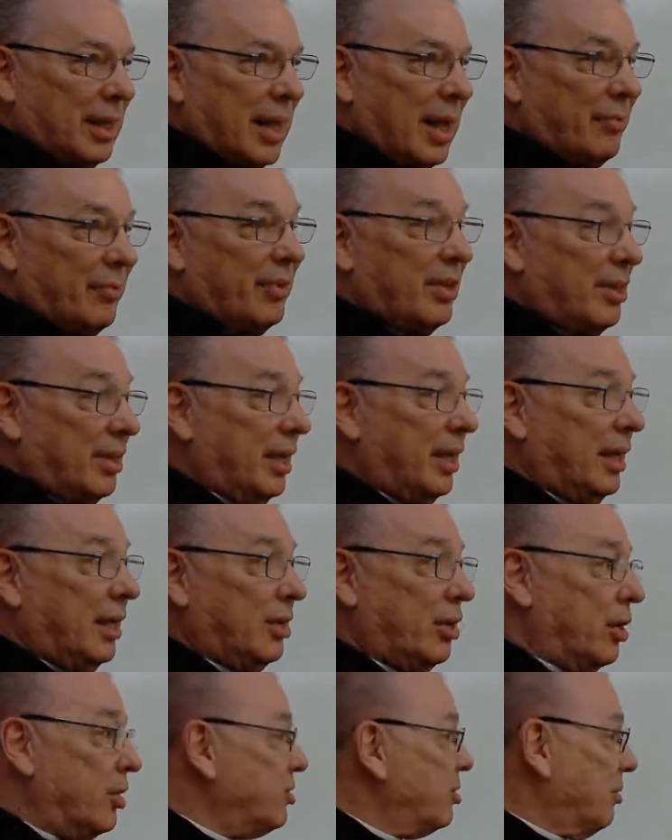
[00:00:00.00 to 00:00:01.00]
everything in
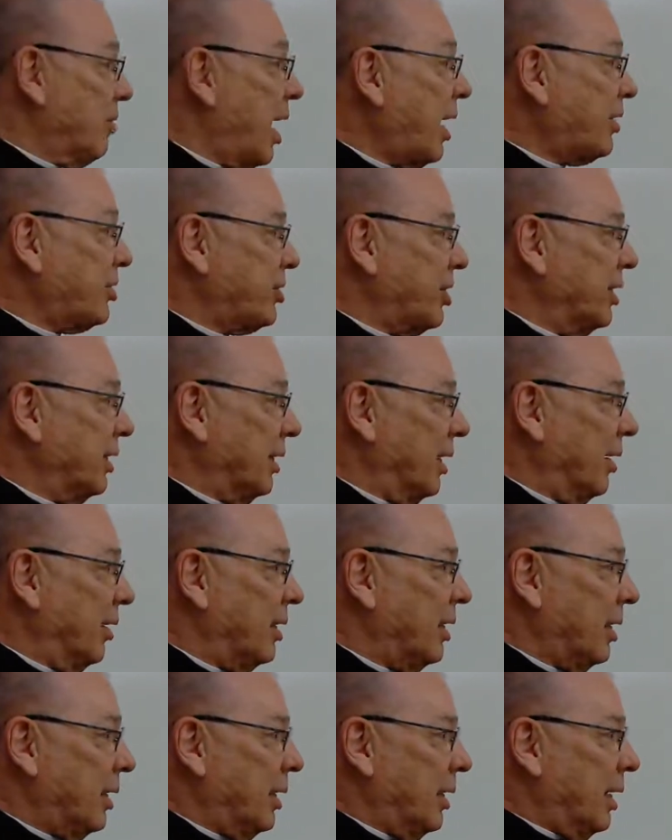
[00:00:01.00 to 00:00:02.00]
her direction, right?
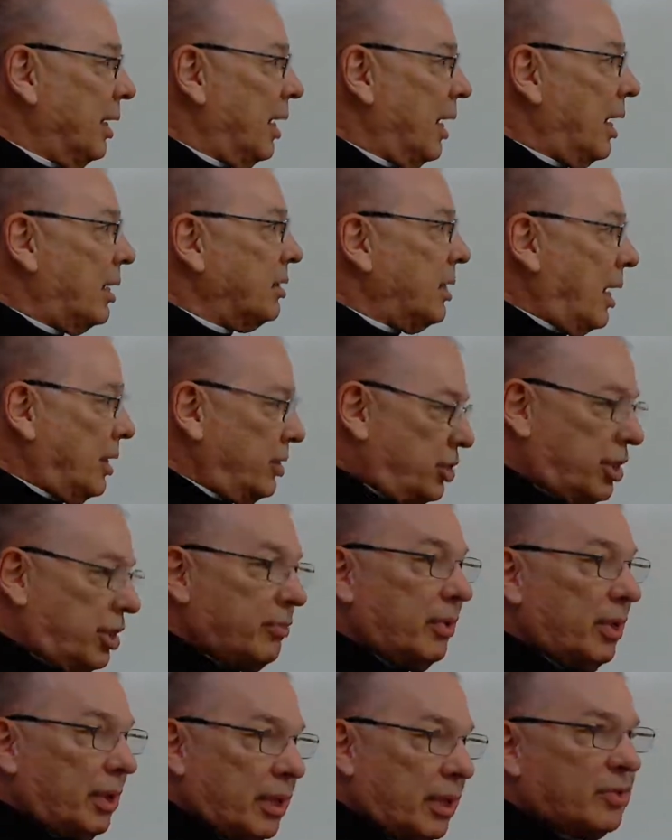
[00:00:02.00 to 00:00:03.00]
And she
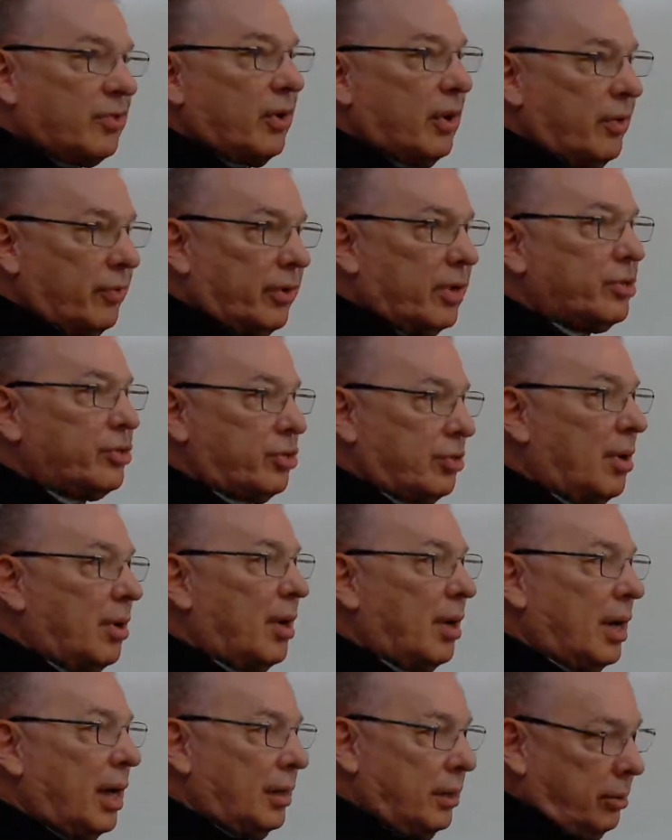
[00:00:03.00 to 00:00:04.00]
really is very, very
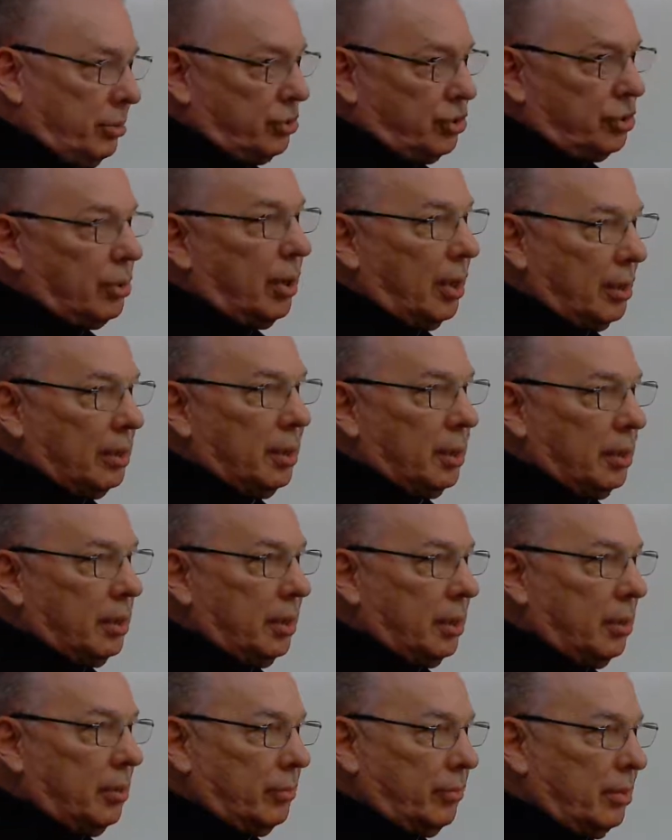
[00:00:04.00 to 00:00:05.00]
strong on it. You saw,
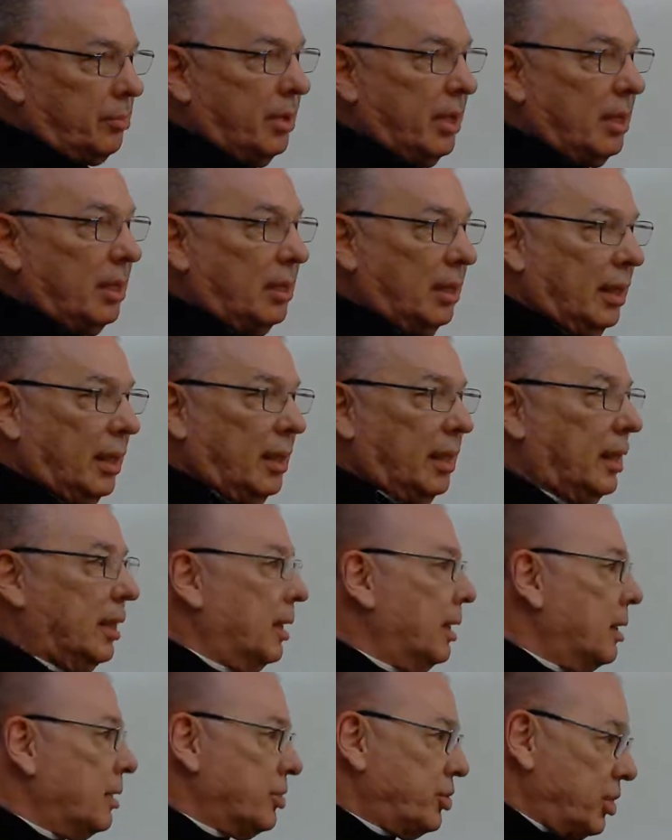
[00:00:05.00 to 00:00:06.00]
repeatedly.
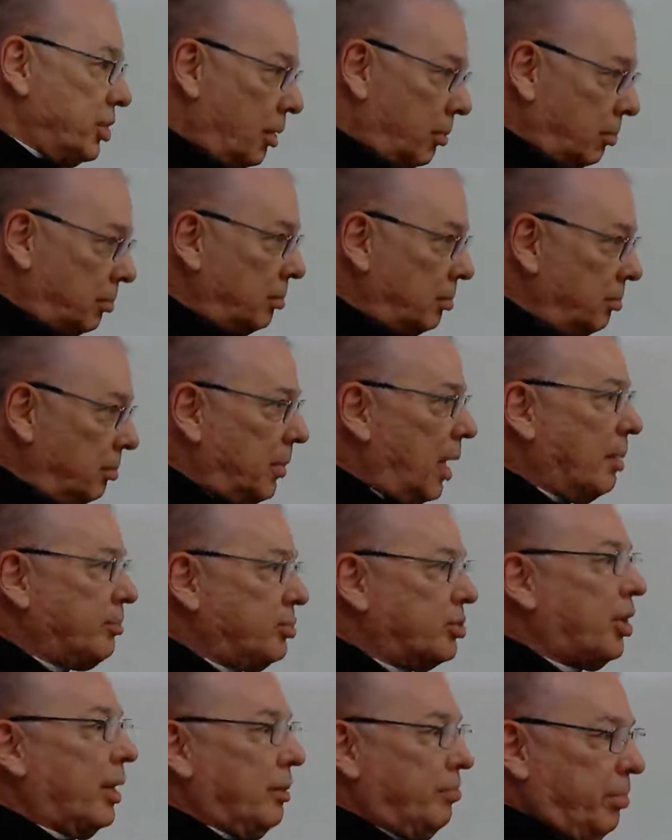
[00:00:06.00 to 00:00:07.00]
So I'm
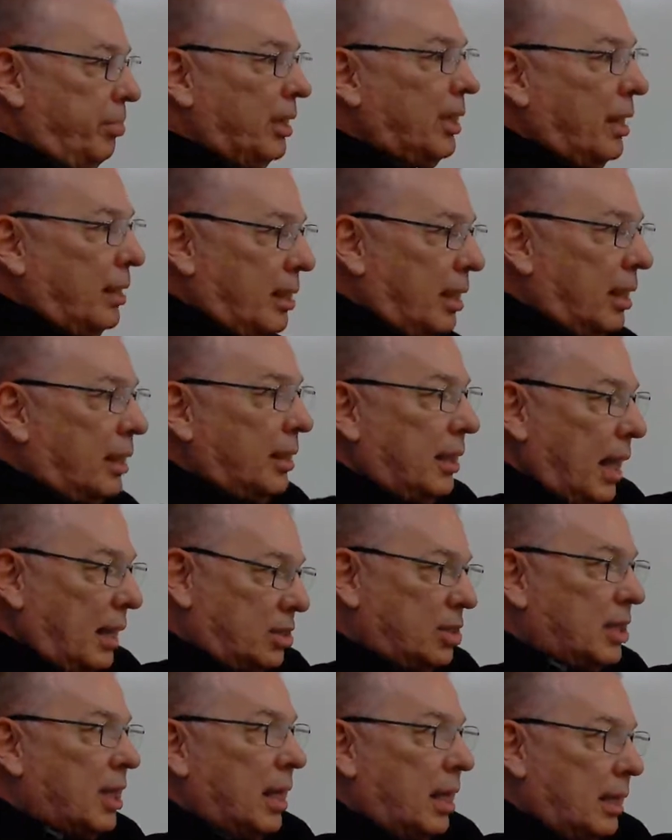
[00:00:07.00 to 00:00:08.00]
sorry, but I think
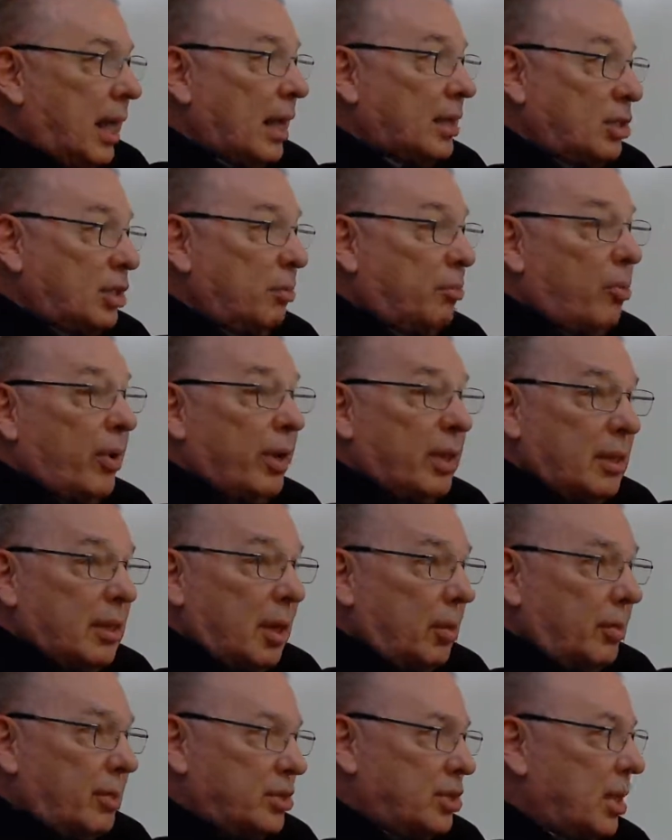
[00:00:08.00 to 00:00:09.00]
that's the point,
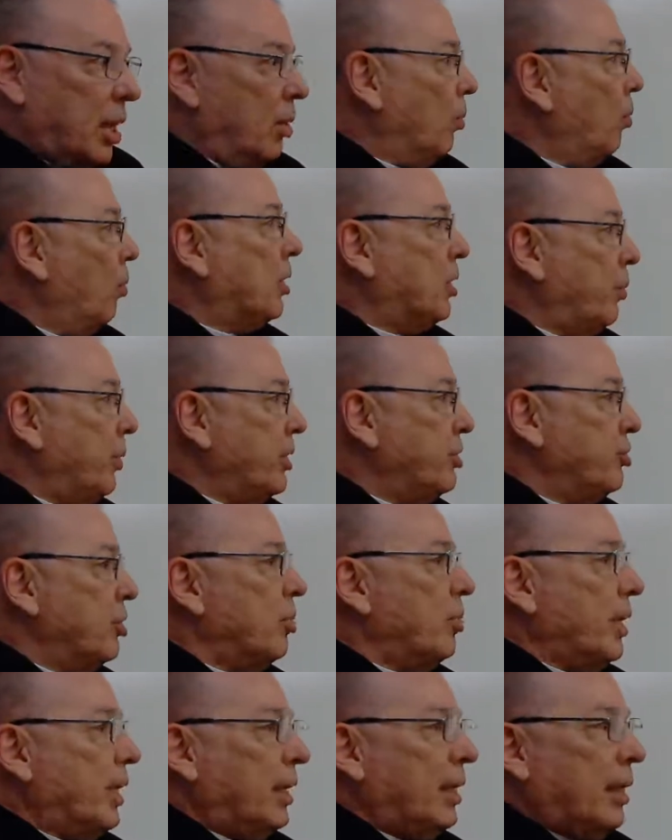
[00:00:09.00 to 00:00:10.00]
though, is what are we
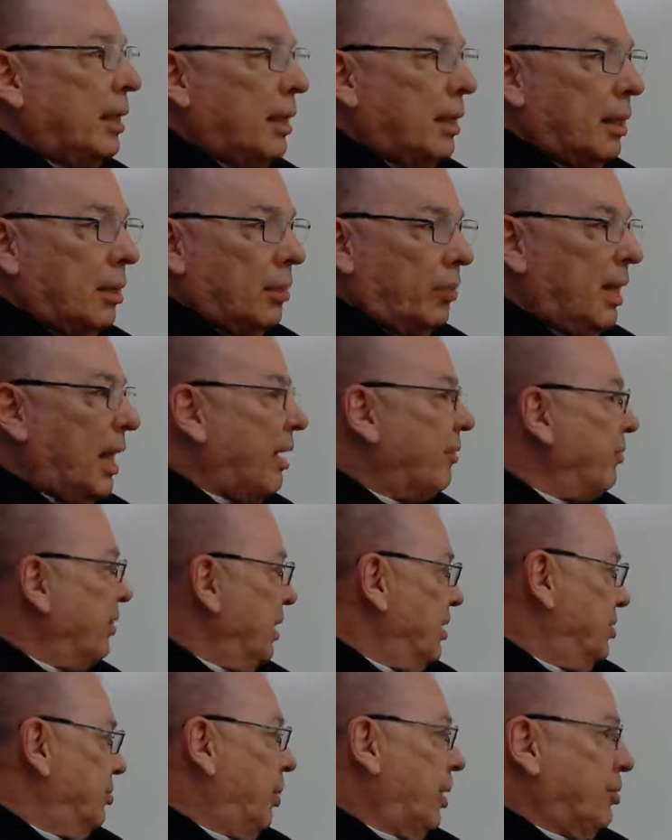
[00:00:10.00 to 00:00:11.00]
doing? We have
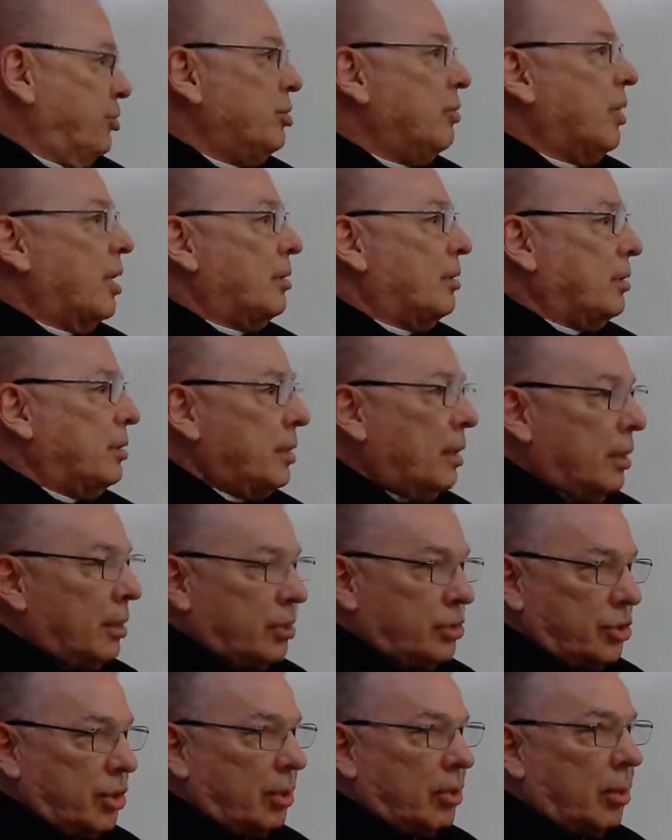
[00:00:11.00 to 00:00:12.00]
these, 200
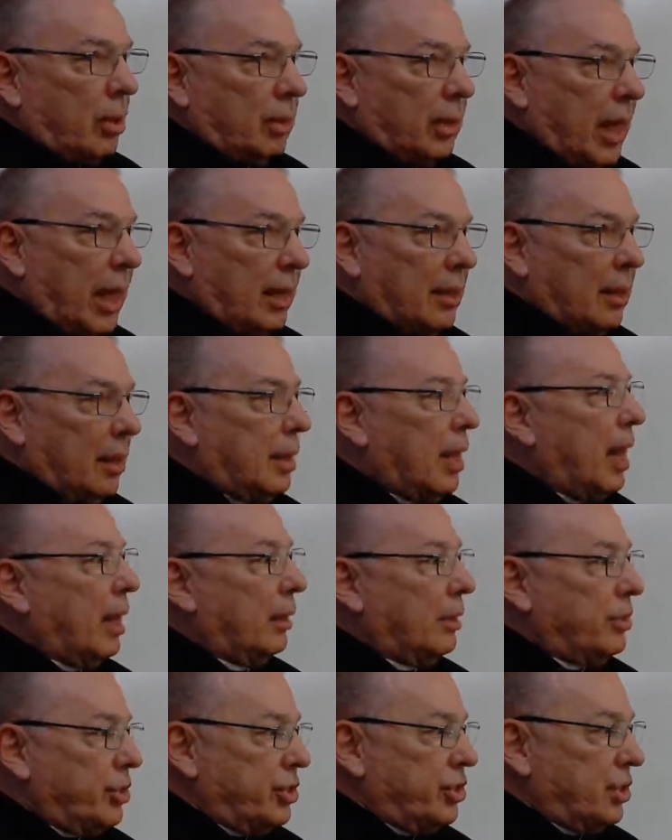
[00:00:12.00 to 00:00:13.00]
so-called Catholic
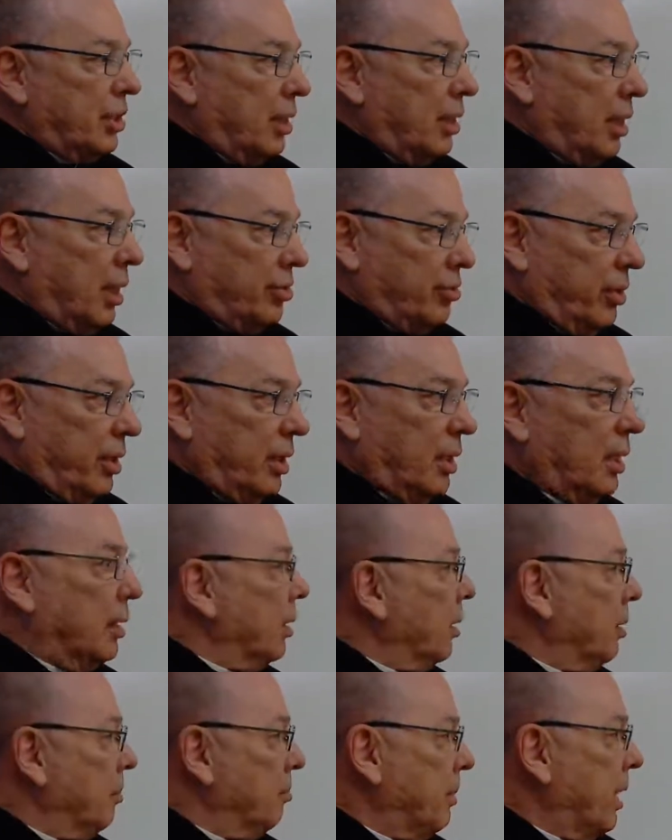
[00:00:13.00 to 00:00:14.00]
colleges in the country,
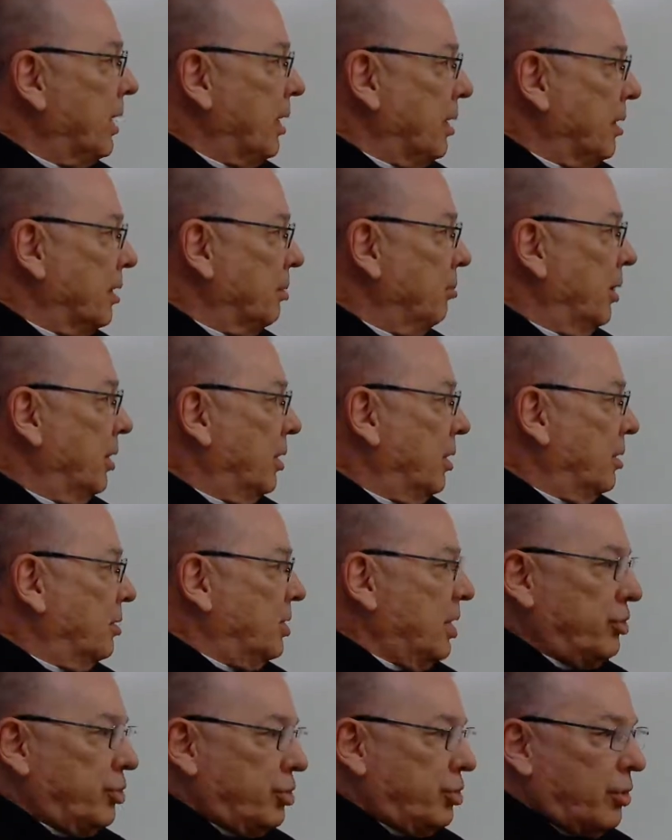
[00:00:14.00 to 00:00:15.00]
many of them with
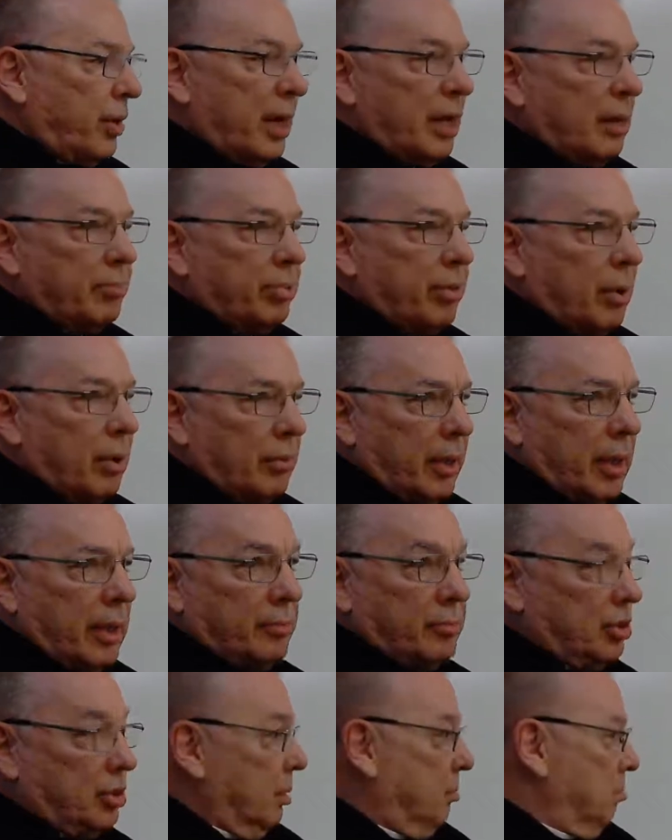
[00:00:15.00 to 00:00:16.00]
teacher training
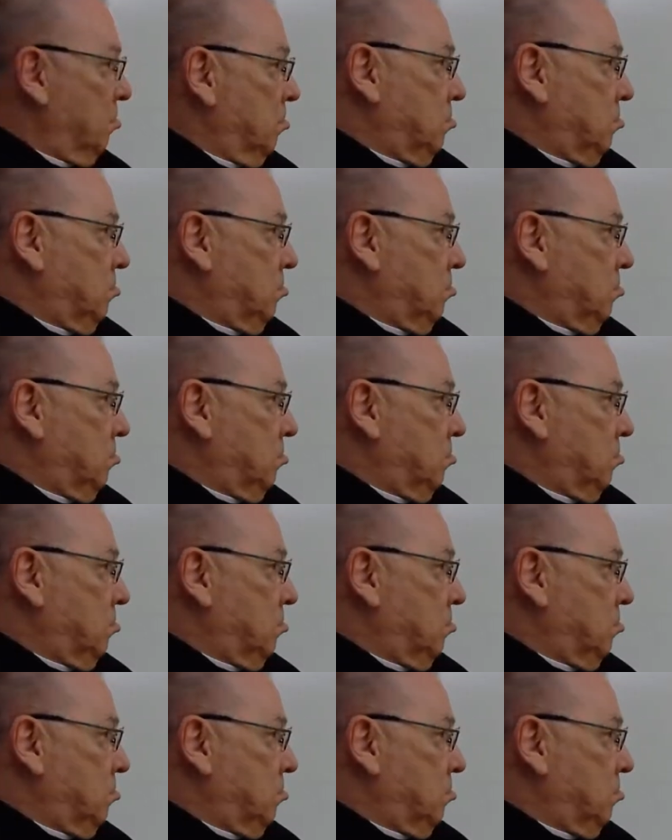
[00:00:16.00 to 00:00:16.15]
programs.